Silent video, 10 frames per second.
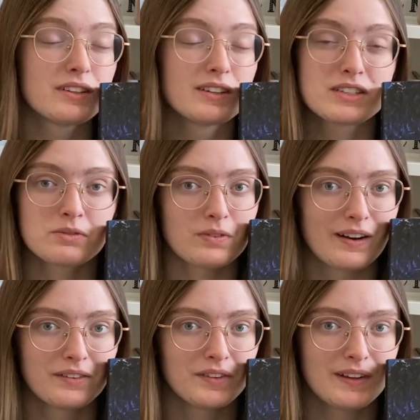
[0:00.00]
such a fun
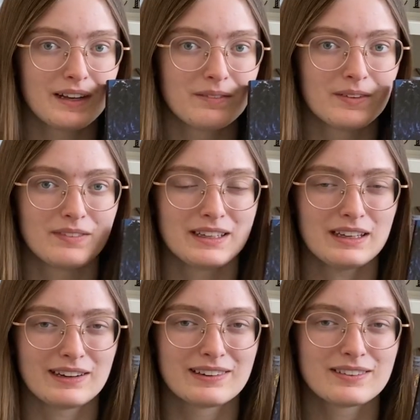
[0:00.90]
and relatable main
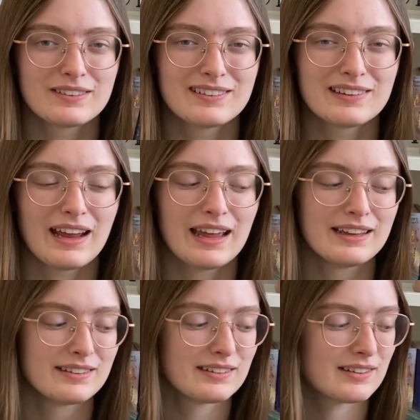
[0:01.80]
character,
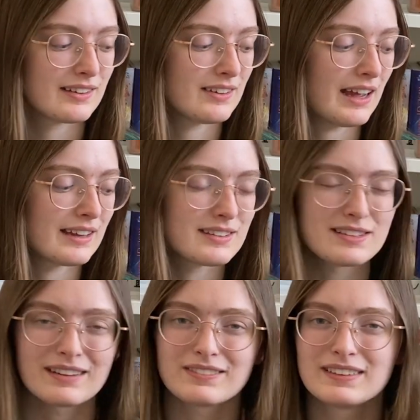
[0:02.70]
and so yeah, it's
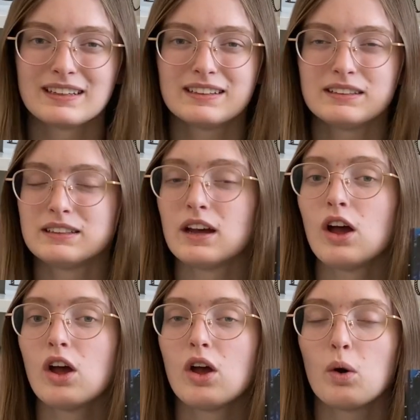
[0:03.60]
definitely
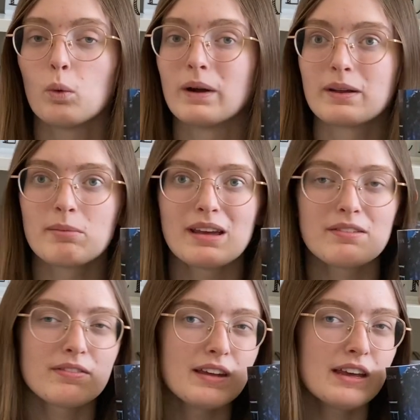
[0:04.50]
one of my
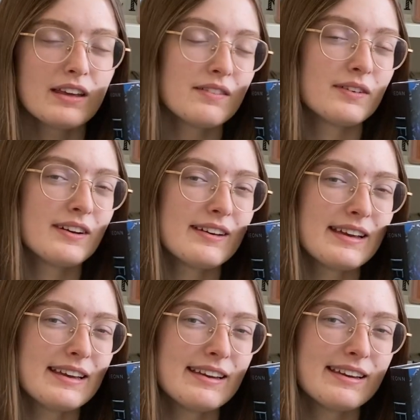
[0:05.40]

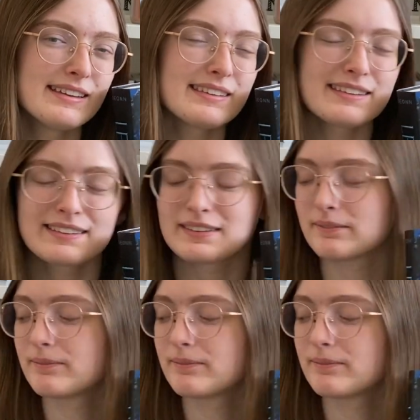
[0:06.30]
favorites.